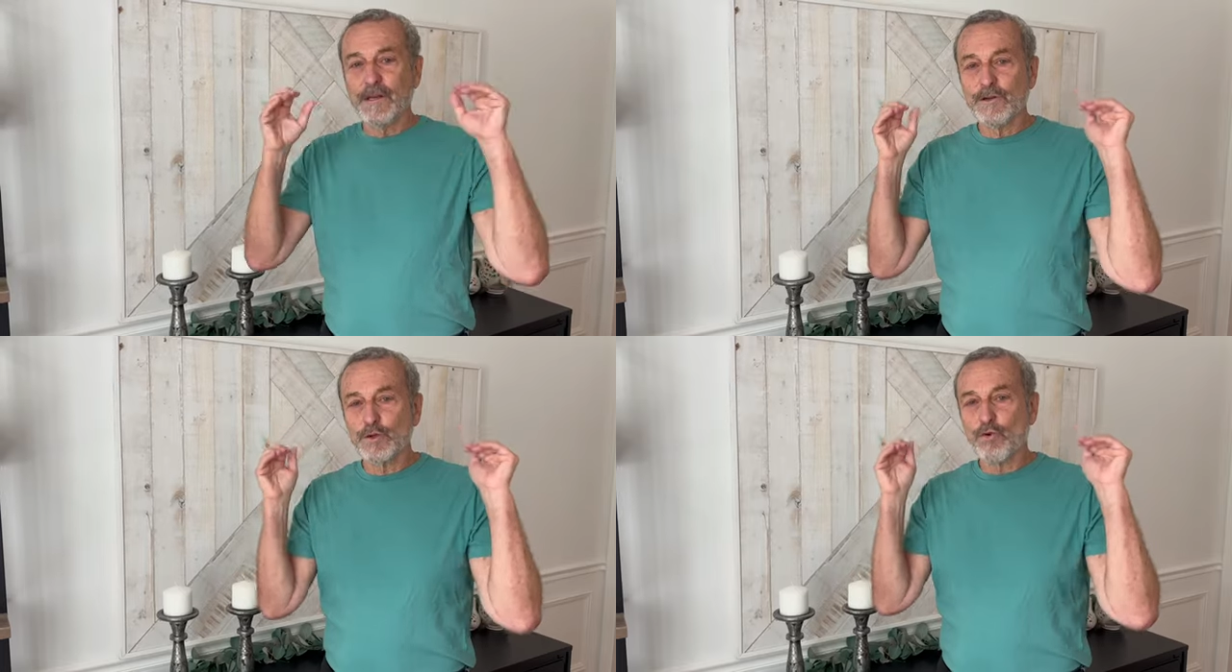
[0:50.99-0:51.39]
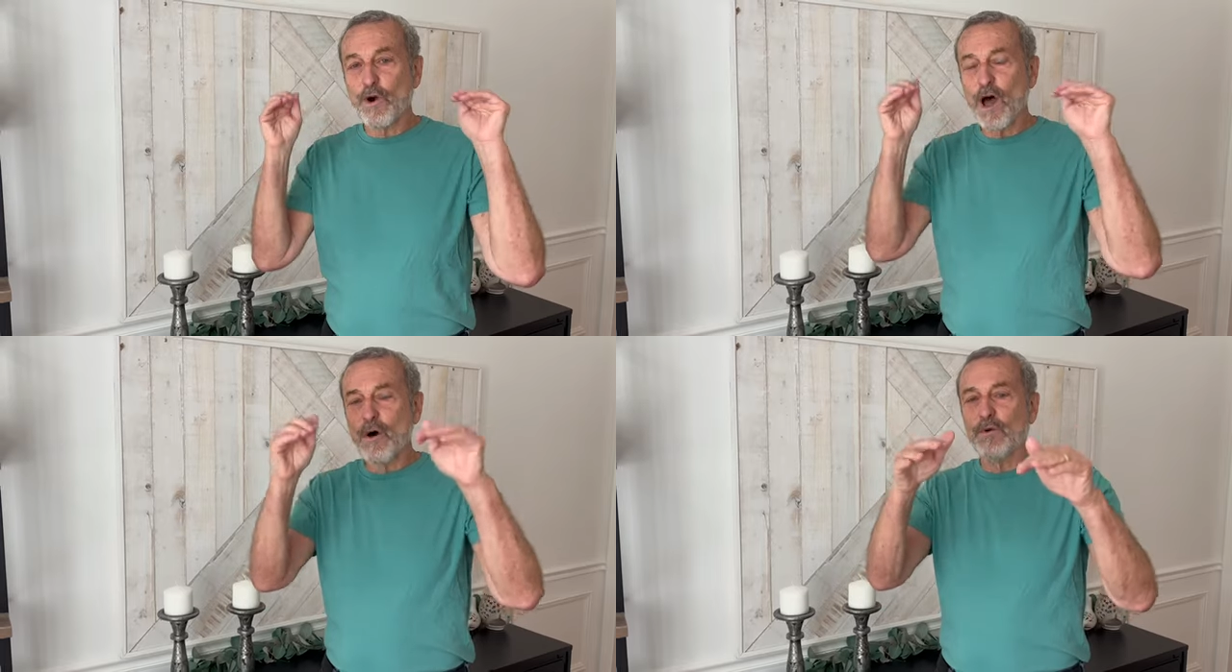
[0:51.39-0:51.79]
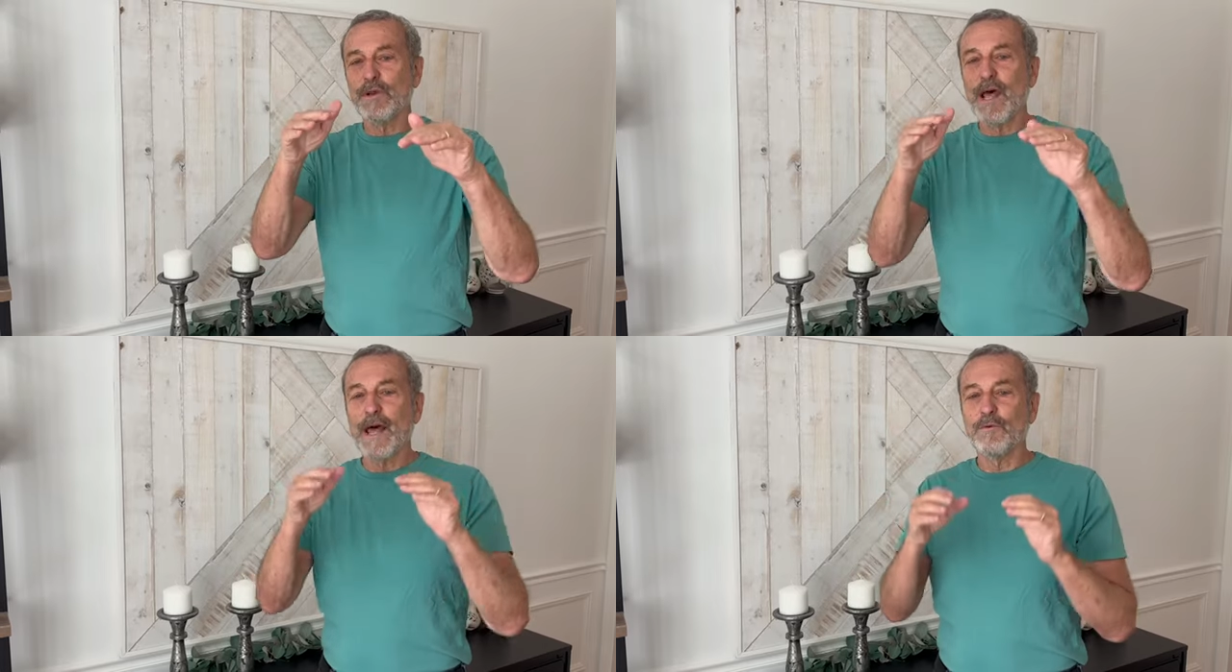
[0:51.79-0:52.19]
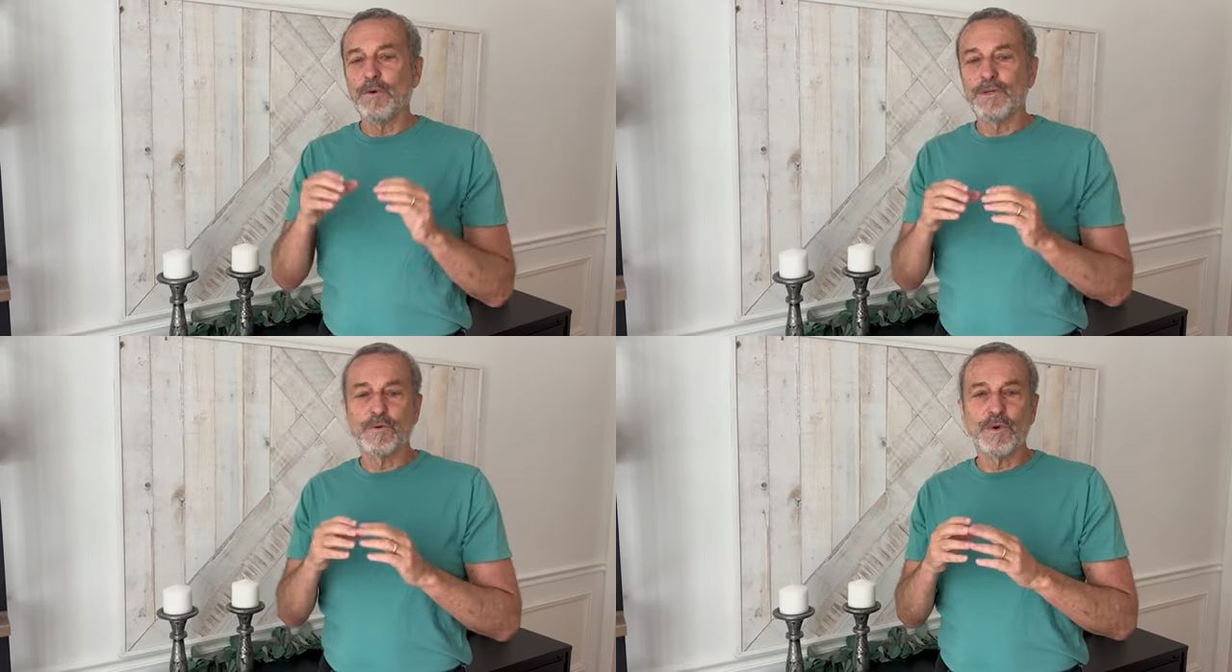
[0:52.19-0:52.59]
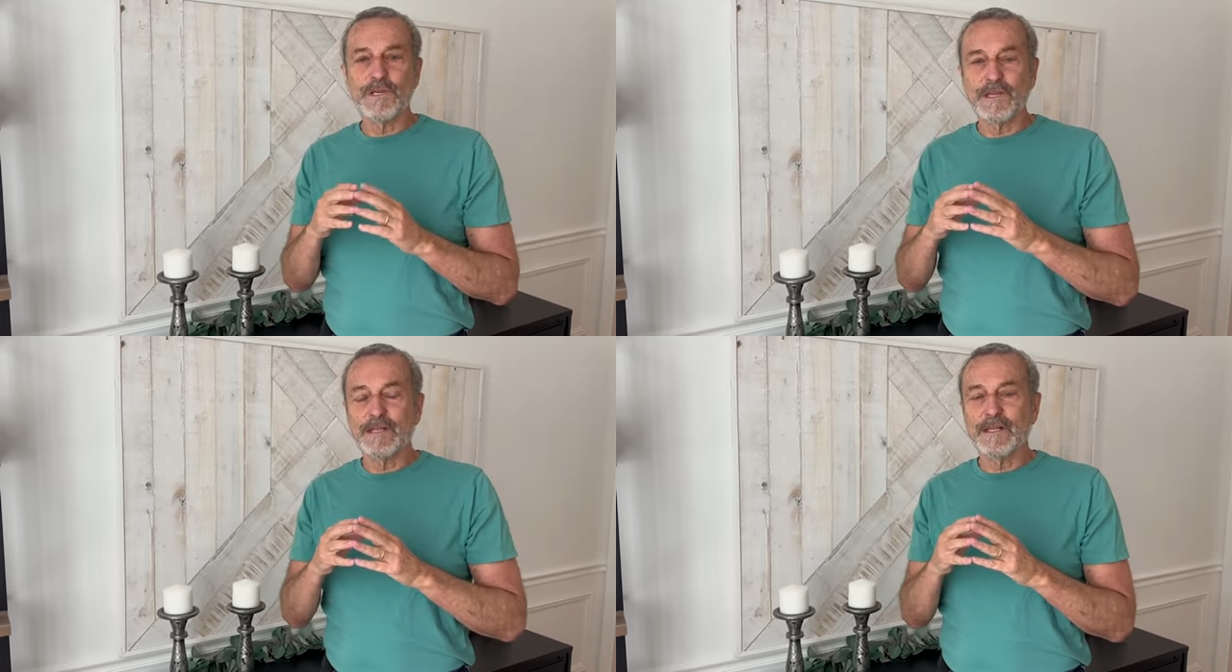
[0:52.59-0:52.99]
drone that was
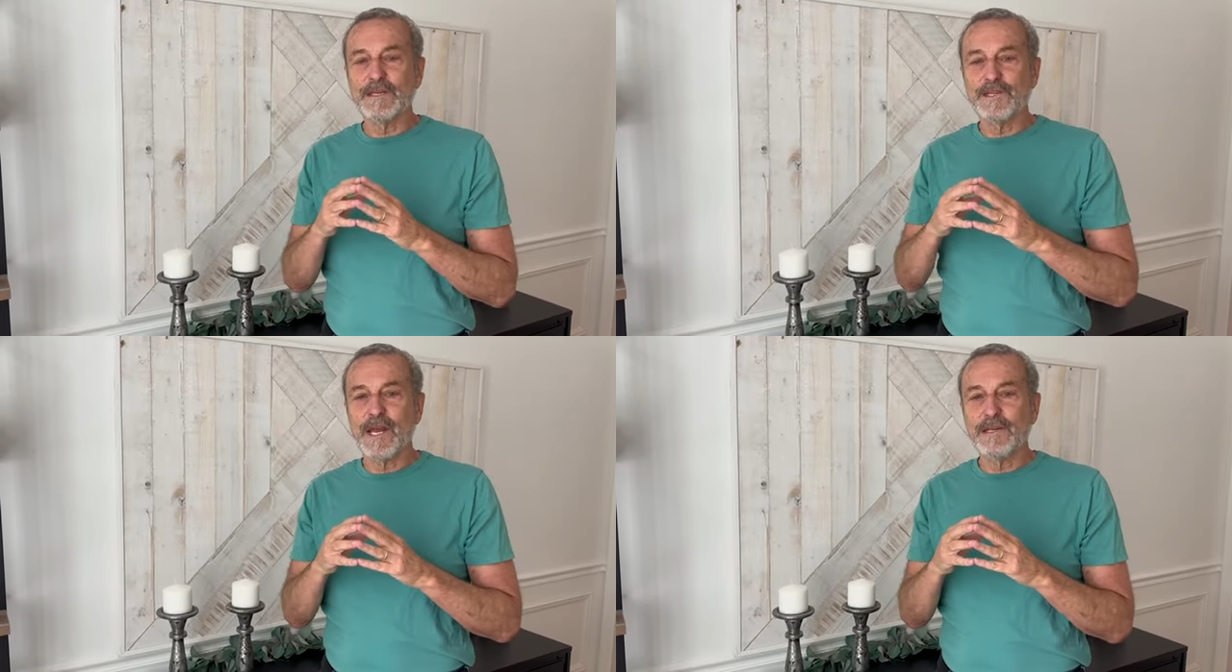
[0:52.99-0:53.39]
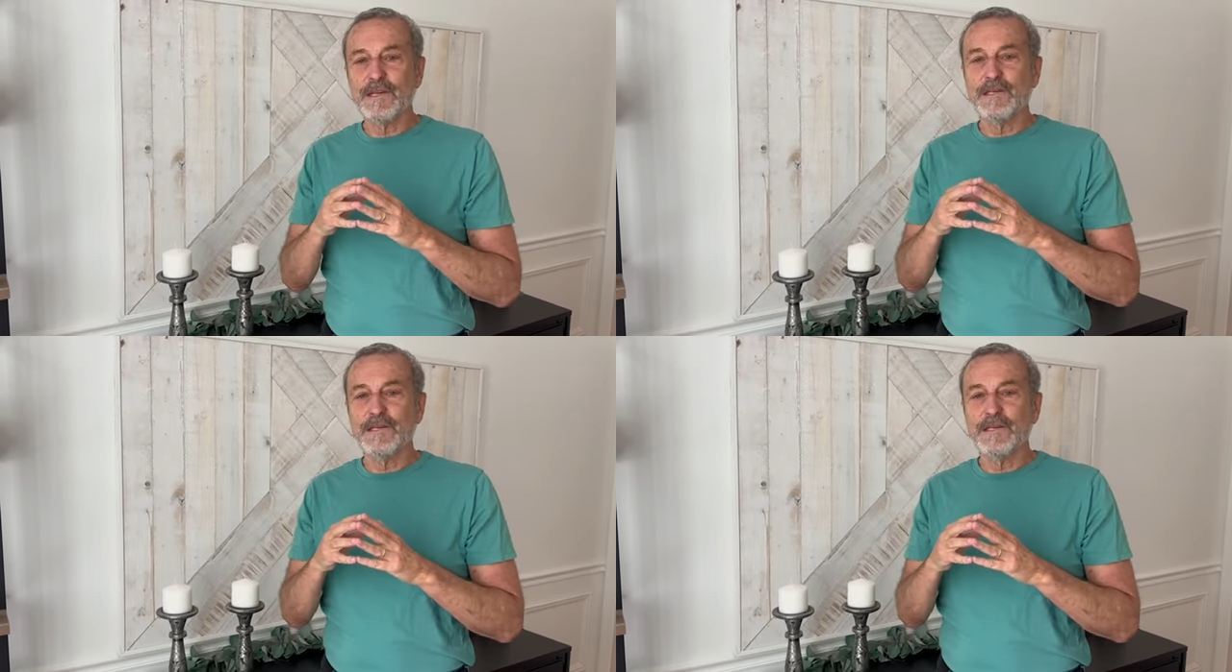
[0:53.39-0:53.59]
recently sent